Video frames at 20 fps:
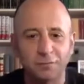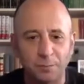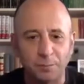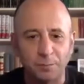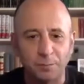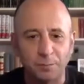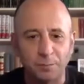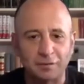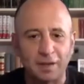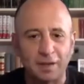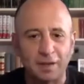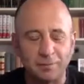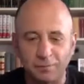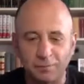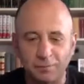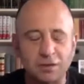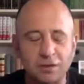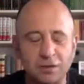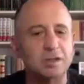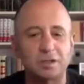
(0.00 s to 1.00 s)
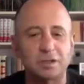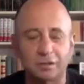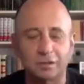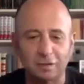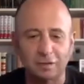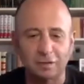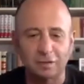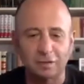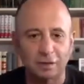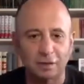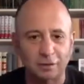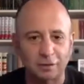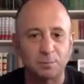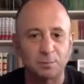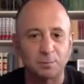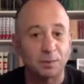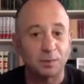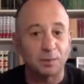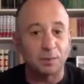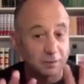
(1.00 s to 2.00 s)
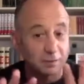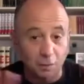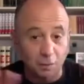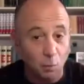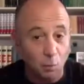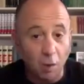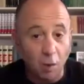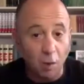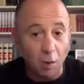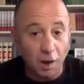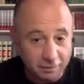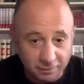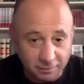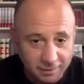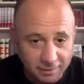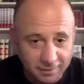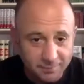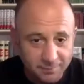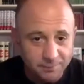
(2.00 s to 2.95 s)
from the same vintage, et cetera, but the wine,